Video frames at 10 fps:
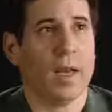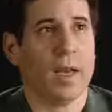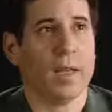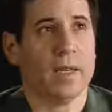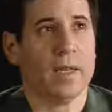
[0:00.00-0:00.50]

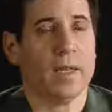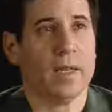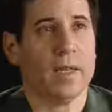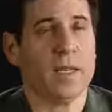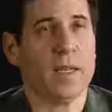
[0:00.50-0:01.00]
and
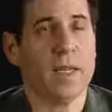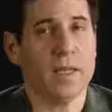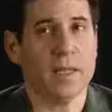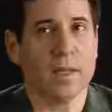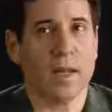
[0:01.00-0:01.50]

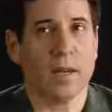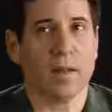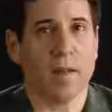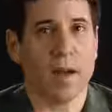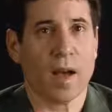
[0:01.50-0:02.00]
he did that
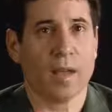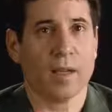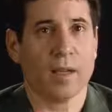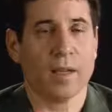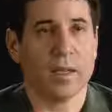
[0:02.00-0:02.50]
a lot
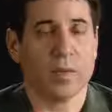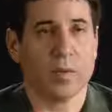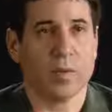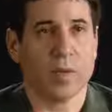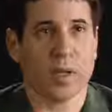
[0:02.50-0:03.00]
in
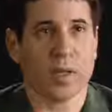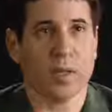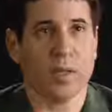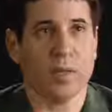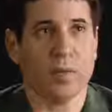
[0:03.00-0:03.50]
his
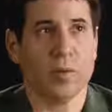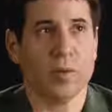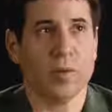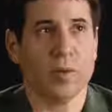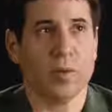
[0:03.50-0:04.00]
music,
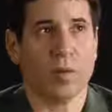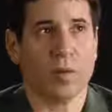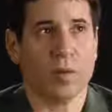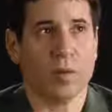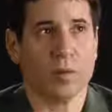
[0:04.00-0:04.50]
using
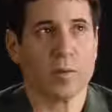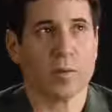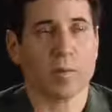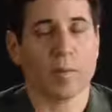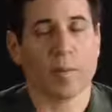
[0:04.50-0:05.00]
all the notes.